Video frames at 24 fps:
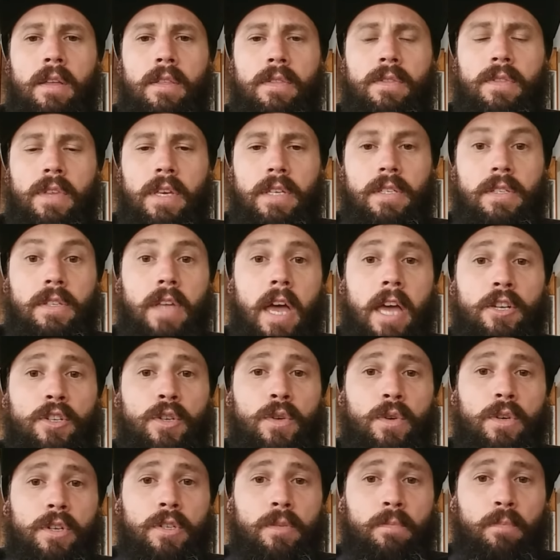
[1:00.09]
these
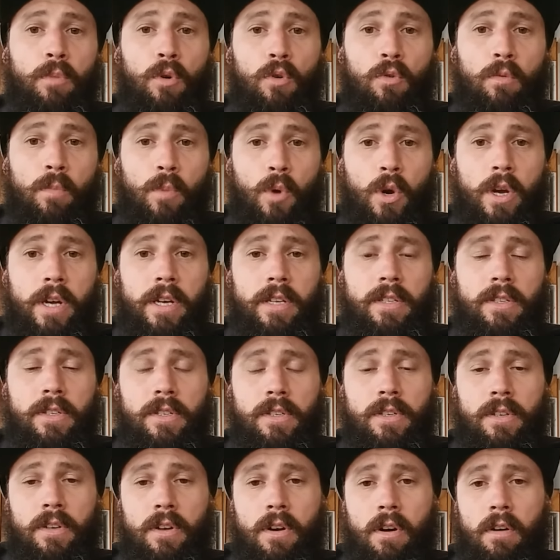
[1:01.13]
dangerous bull
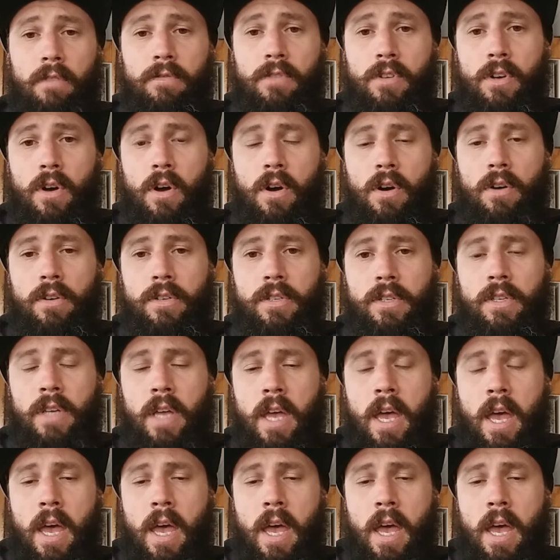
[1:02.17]
breeds of dogs.